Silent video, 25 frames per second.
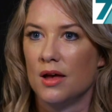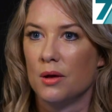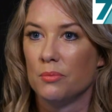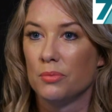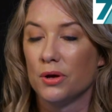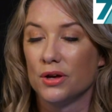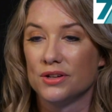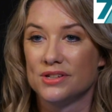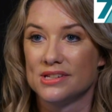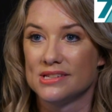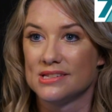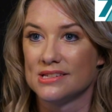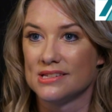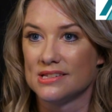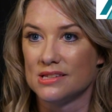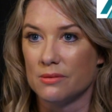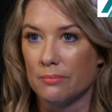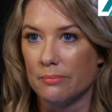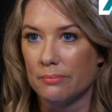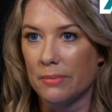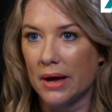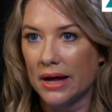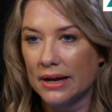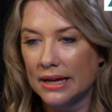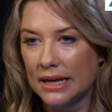purchases
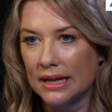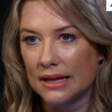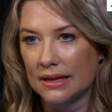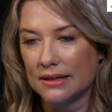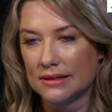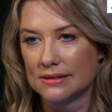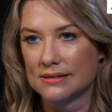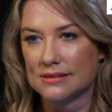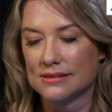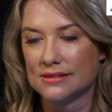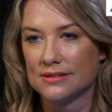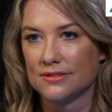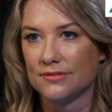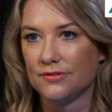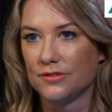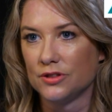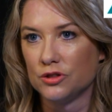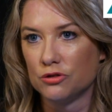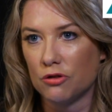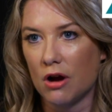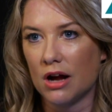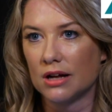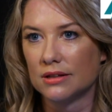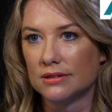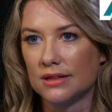at Bunnings for
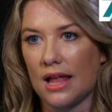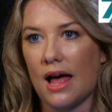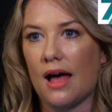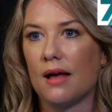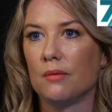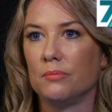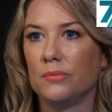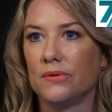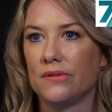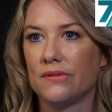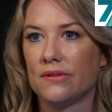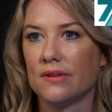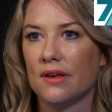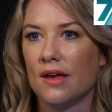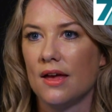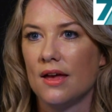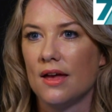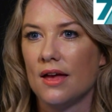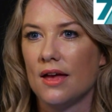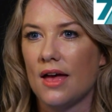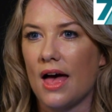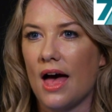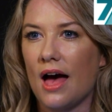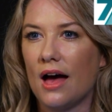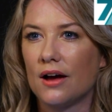drug labs.
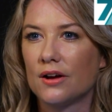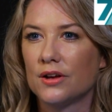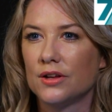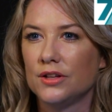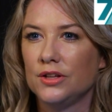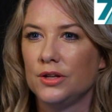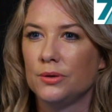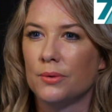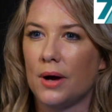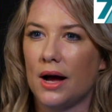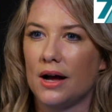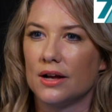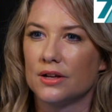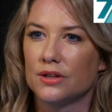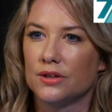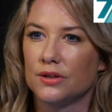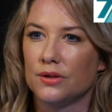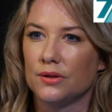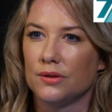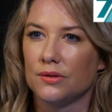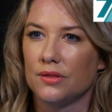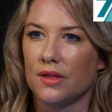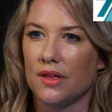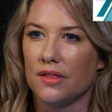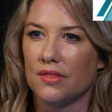How can you
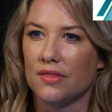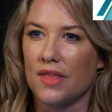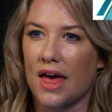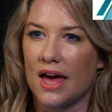argue that